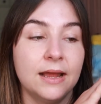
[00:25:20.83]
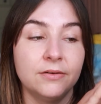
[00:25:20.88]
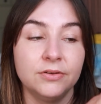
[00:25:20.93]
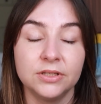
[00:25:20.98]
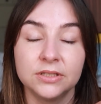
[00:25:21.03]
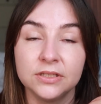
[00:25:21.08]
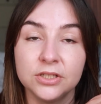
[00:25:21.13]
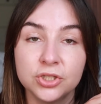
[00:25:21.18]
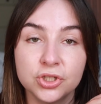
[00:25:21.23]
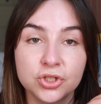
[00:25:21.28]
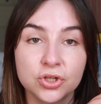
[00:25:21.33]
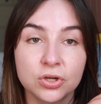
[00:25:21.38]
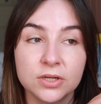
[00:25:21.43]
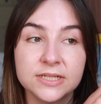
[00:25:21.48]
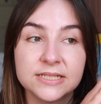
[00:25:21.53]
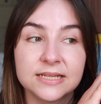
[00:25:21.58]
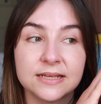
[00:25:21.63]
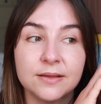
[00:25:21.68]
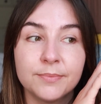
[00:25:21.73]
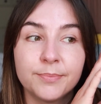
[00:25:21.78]
I really
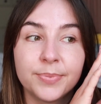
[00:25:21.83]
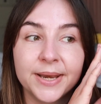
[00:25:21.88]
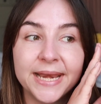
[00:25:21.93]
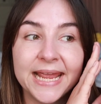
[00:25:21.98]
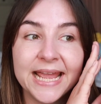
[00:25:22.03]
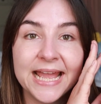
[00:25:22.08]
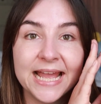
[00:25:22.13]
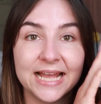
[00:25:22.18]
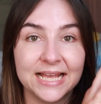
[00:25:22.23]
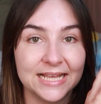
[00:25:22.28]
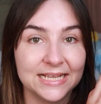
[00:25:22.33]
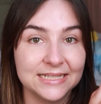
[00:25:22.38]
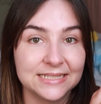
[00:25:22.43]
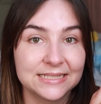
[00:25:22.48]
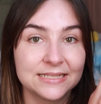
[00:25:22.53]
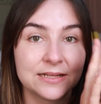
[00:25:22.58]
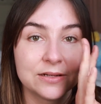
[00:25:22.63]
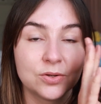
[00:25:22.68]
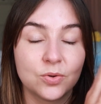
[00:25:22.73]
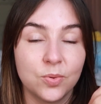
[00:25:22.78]
enjoyed it, but it
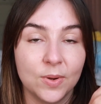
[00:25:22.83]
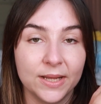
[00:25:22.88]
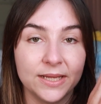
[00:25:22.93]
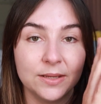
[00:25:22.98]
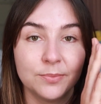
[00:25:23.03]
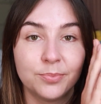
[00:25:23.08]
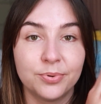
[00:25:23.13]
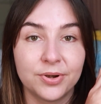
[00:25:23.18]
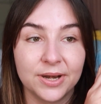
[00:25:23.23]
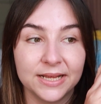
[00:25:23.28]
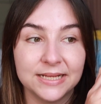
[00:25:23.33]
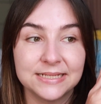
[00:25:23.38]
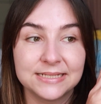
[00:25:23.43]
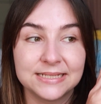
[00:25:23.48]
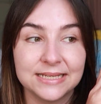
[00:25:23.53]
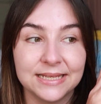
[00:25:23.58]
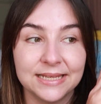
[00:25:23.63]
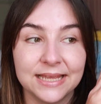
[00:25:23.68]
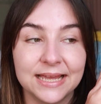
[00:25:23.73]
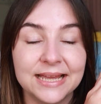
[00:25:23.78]
is quite
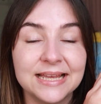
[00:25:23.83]
pricey.